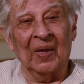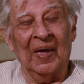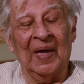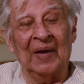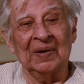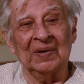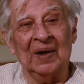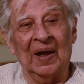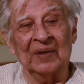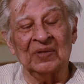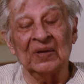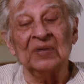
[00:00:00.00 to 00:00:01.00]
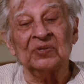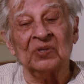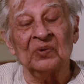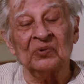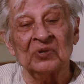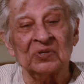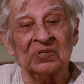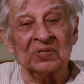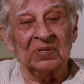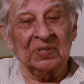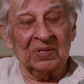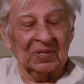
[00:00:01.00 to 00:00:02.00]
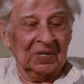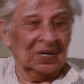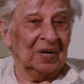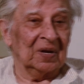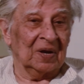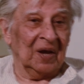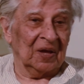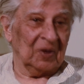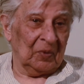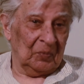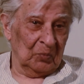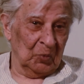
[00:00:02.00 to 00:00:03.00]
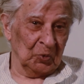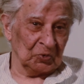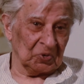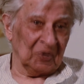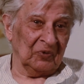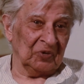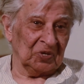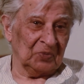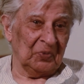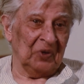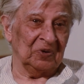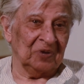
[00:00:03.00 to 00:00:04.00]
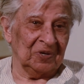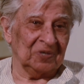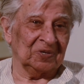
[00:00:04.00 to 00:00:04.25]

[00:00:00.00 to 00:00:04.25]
and I think she was, like most of us painters,